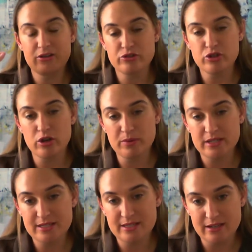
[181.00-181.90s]
Then on top
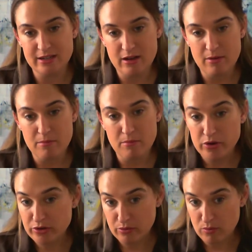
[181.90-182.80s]
is the
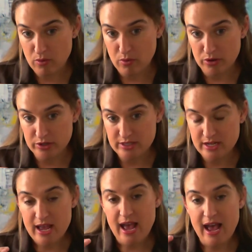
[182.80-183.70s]
modern
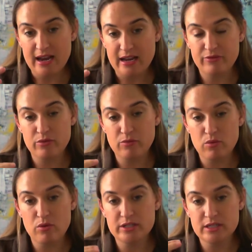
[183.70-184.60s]
awards. And if an
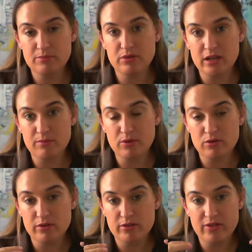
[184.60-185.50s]
award is
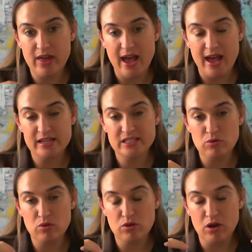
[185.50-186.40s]
applicable, that has
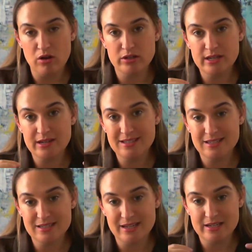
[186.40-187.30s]
more
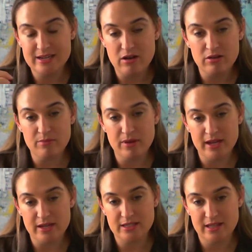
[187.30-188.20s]
context and detail
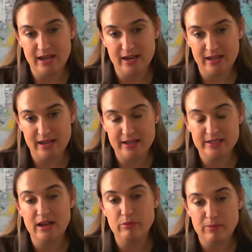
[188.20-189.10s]
compared to the
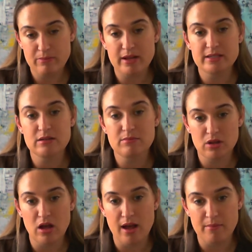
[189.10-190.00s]
NES, and we must
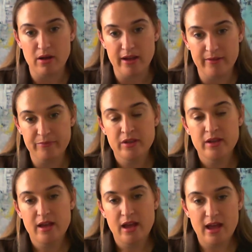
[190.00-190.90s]
comply by it.
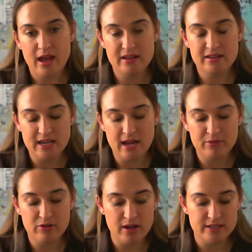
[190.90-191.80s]

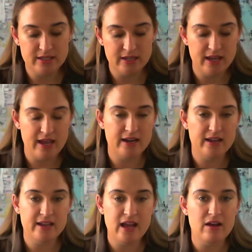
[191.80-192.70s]
Summarising
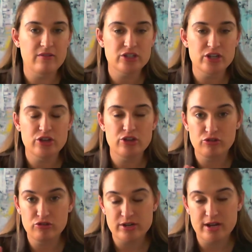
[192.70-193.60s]
again, it covers a
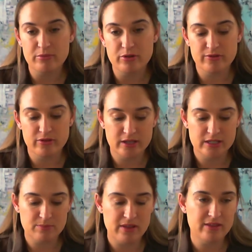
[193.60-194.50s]
huge number of
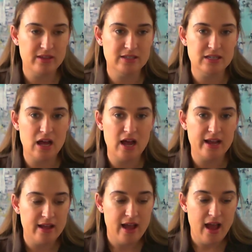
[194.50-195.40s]
things, but things
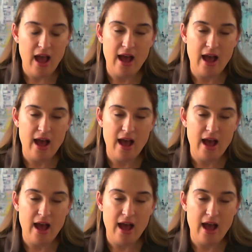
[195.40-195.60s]
like